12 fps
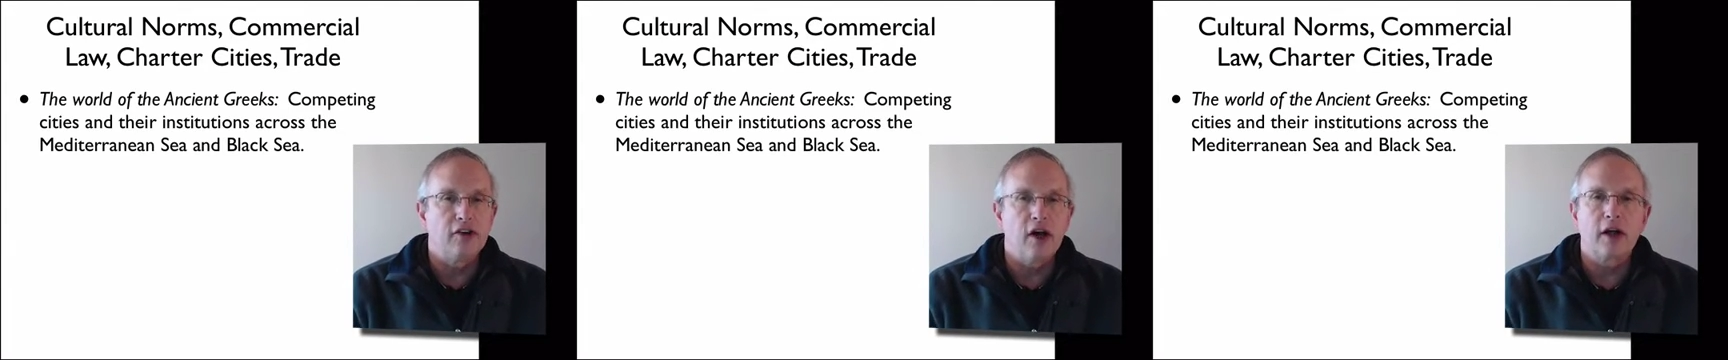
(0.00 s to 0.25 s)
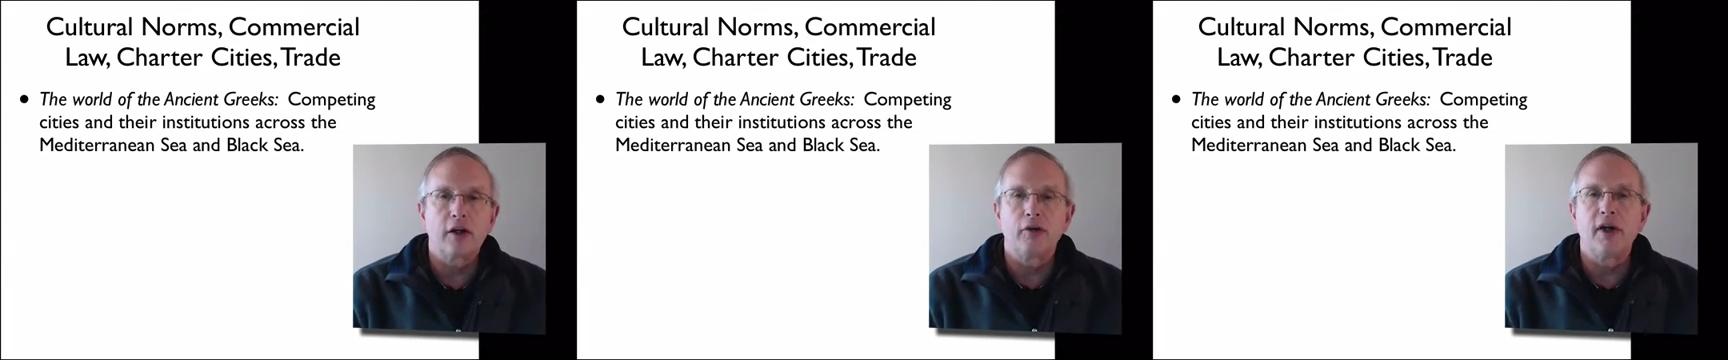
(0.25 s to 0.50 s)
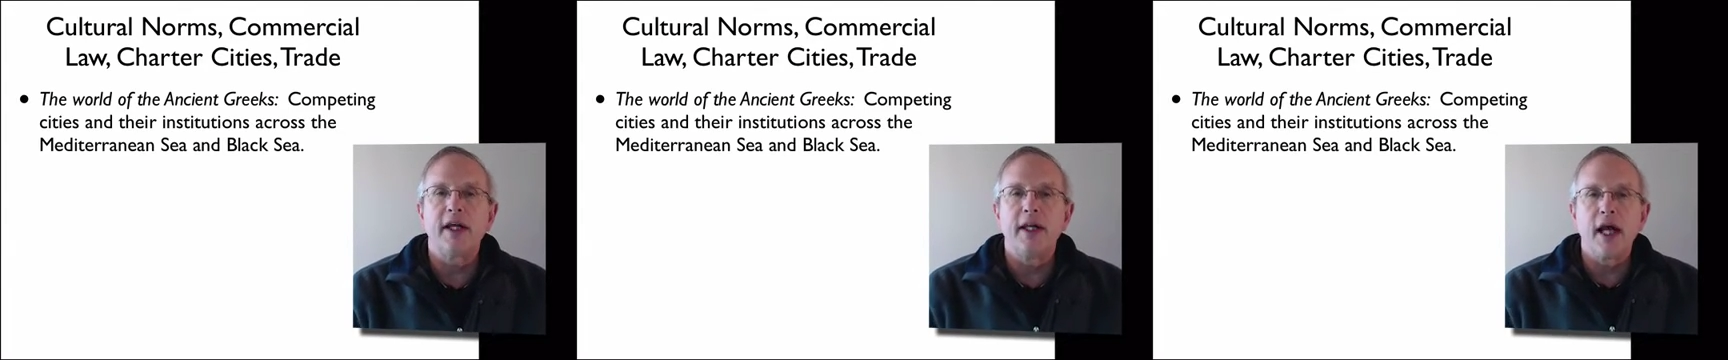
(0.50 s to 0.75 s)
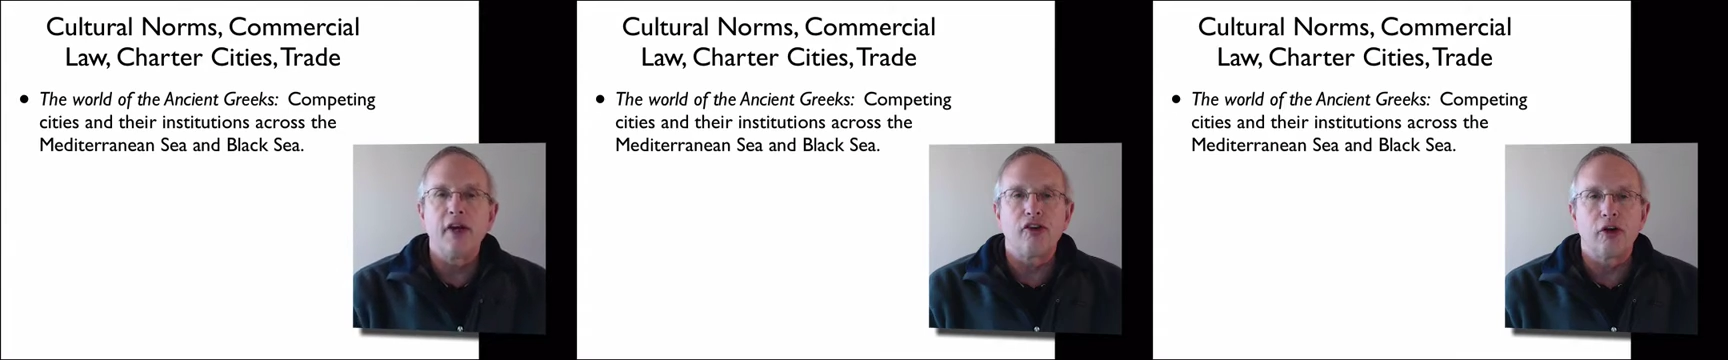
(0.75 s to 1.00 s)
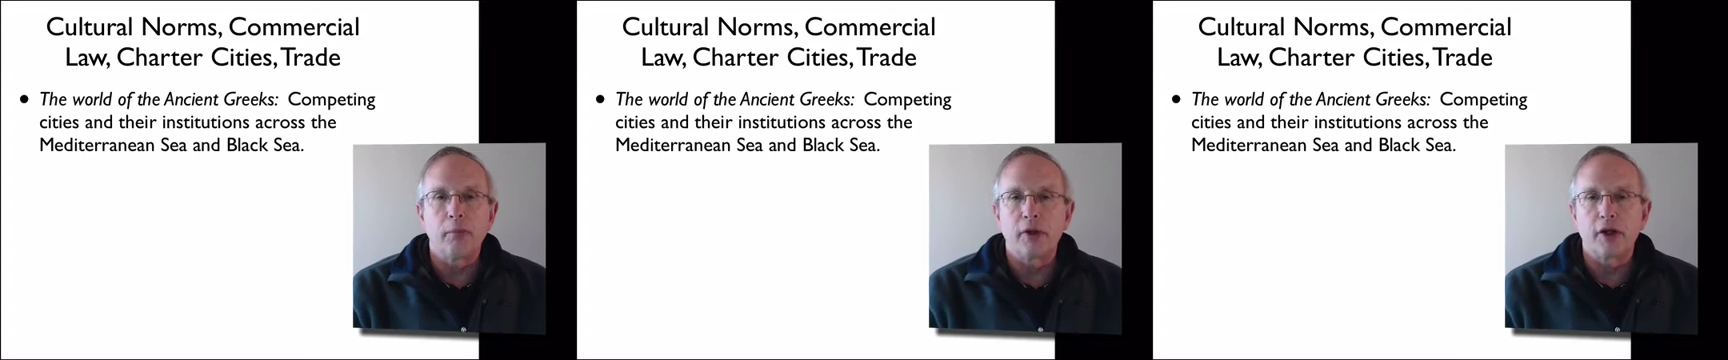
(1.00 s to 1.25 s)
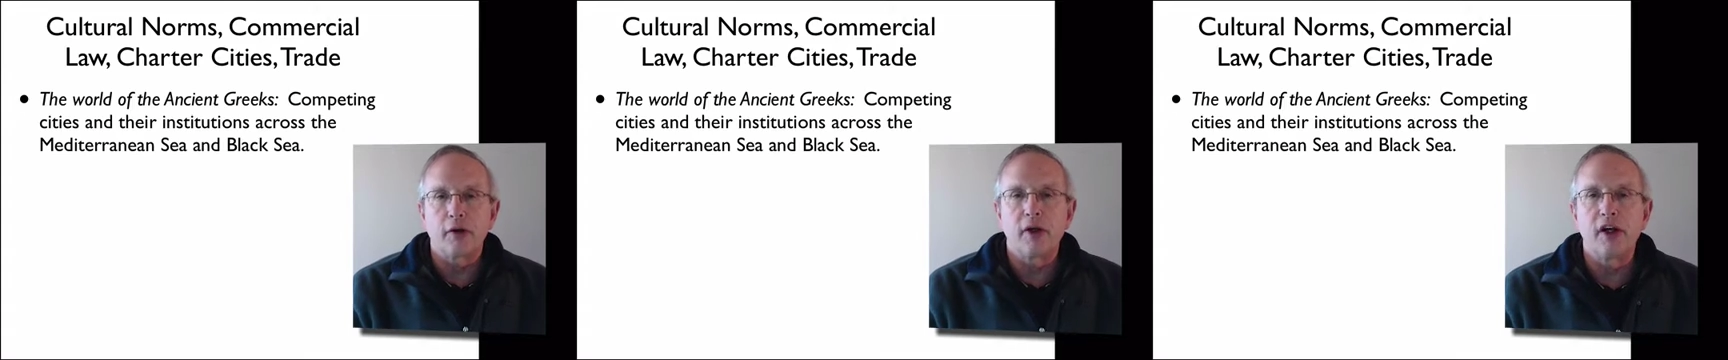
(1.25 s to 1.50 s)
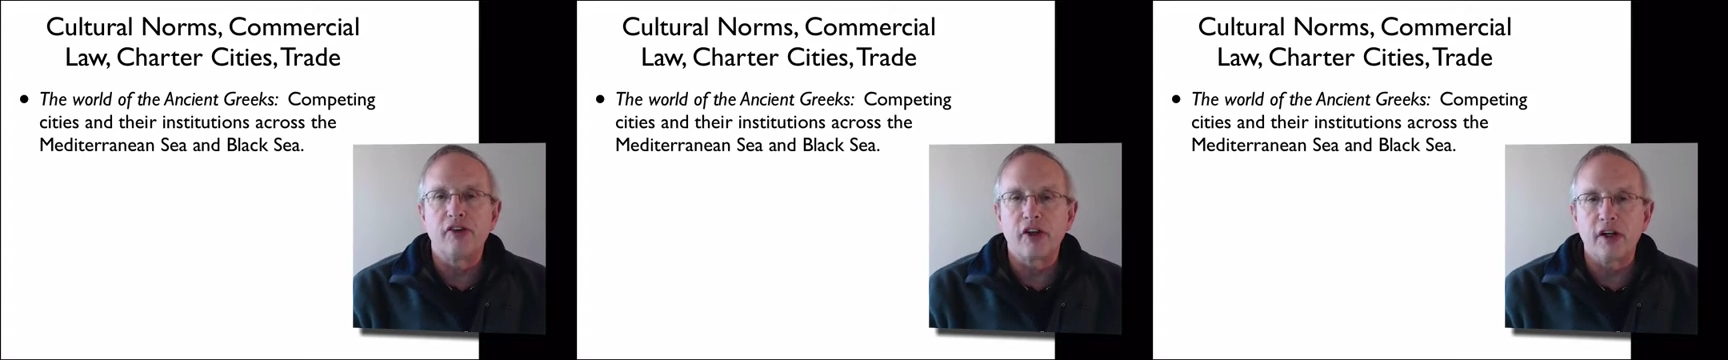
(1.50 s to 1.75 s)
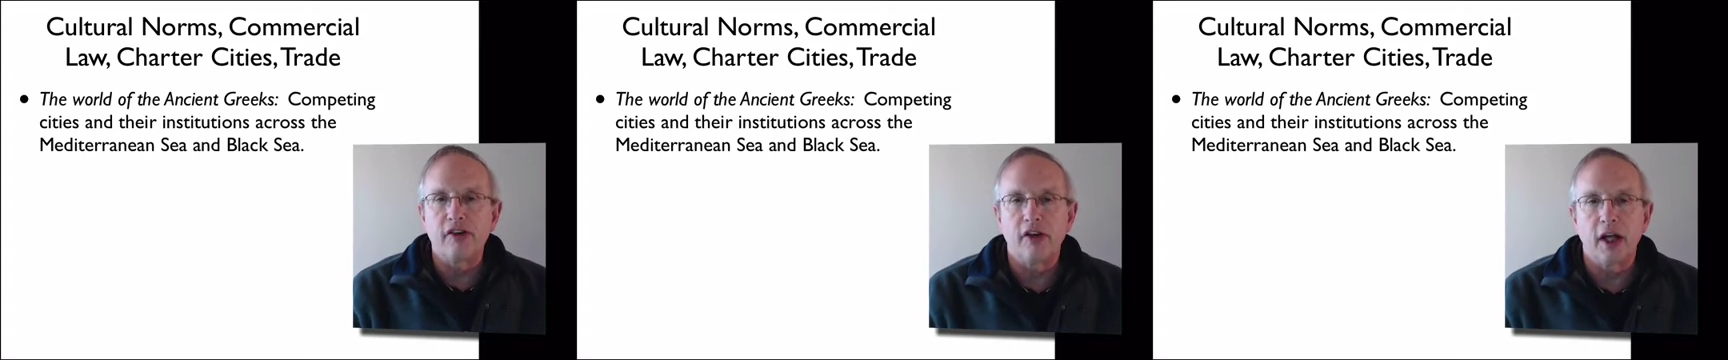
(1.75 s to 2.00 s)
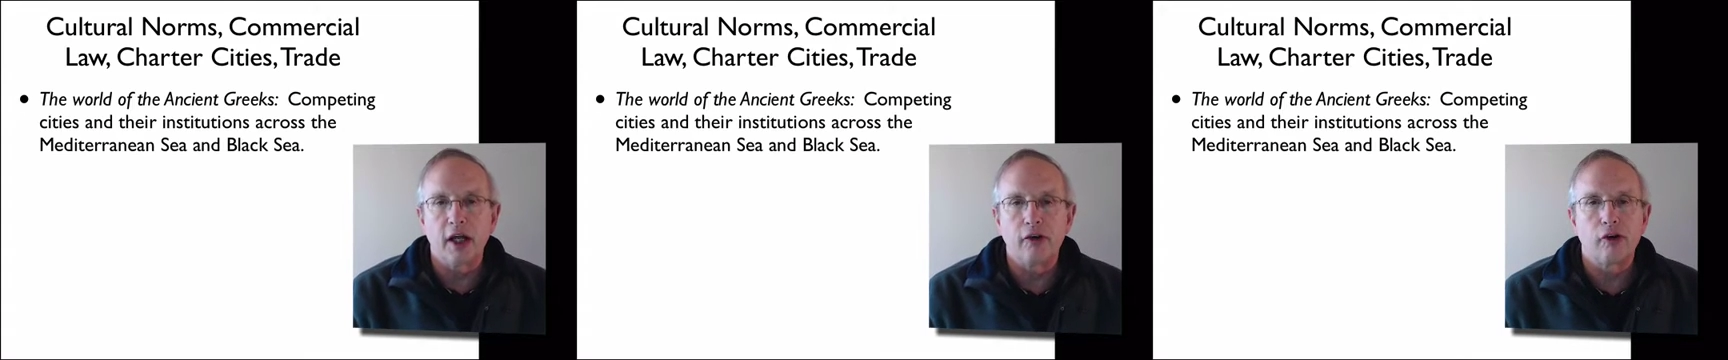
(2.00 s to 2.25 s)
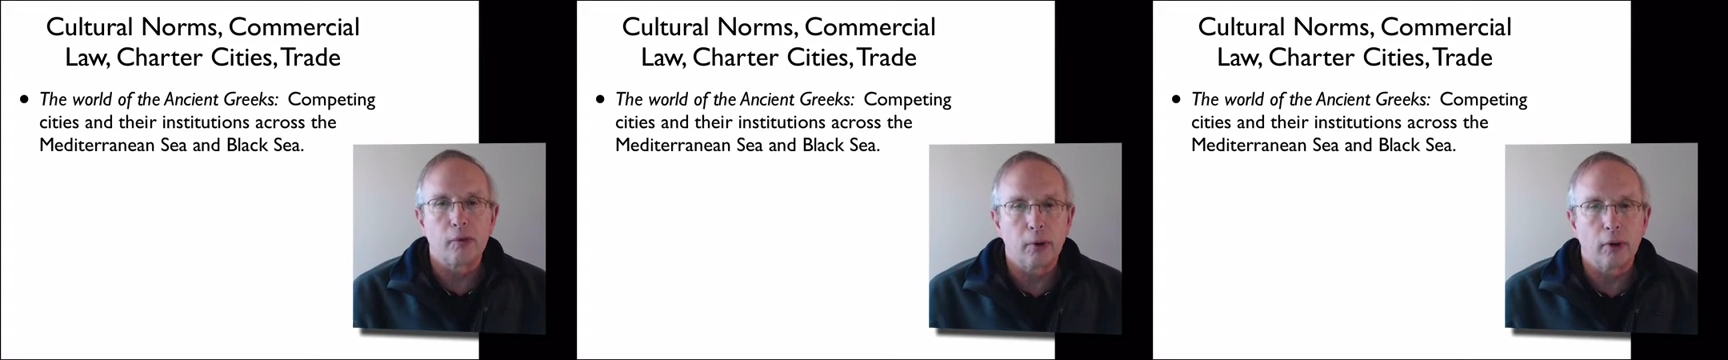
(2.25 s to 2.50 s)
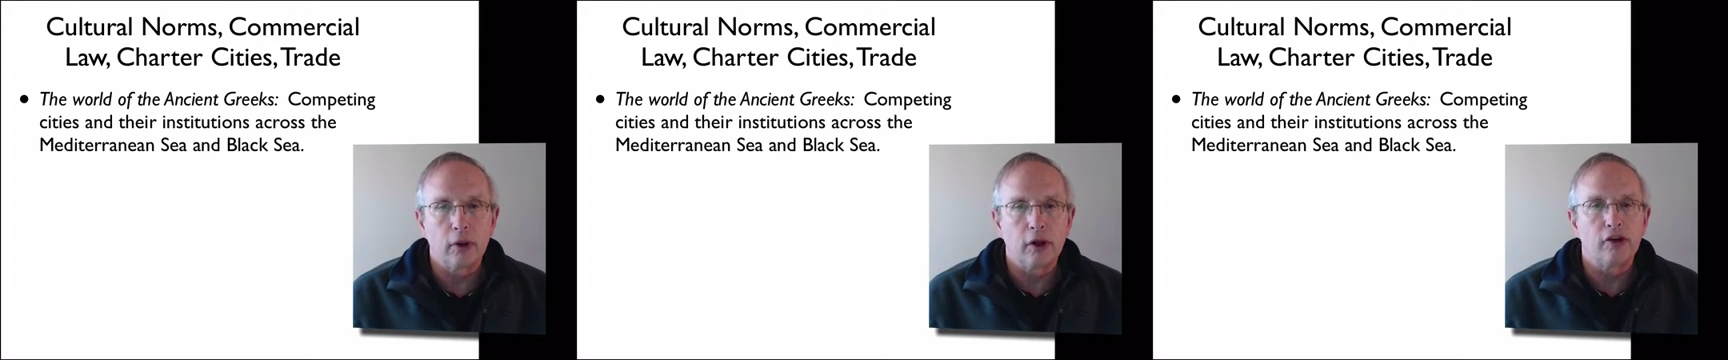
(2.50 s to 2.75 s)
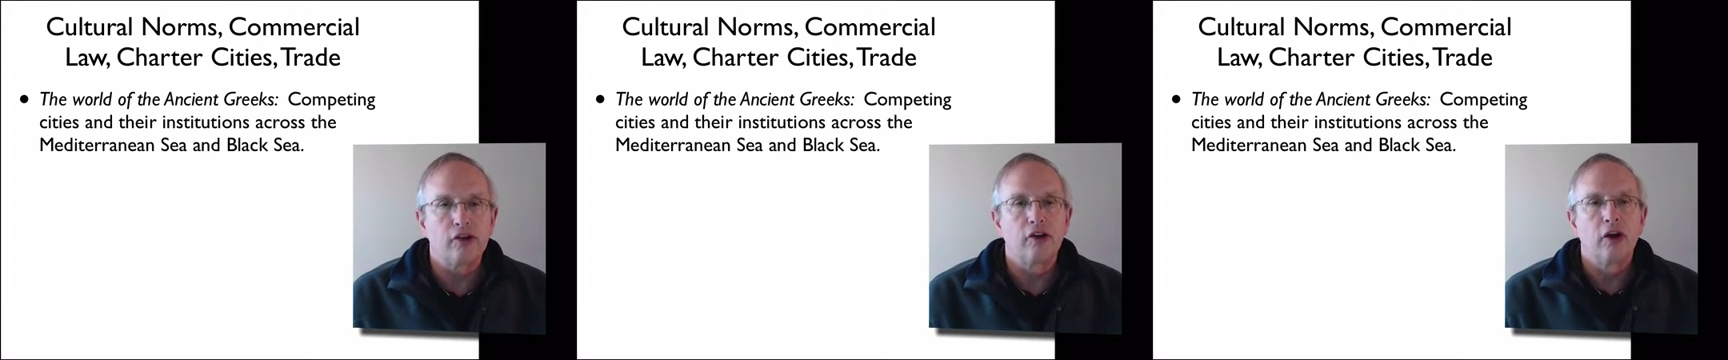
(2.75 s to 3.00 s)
not a Greek nation, but the Greek city-states, the polis,